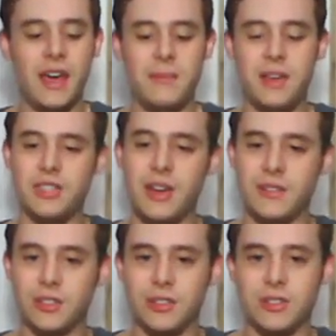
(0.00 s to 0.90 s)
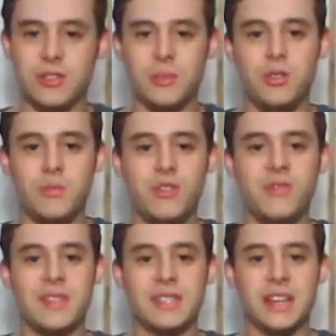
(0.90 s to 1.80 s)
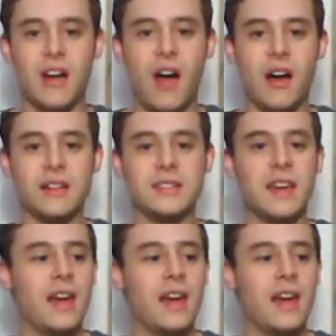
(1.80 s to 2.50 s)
because you have to learn some new movements and cards.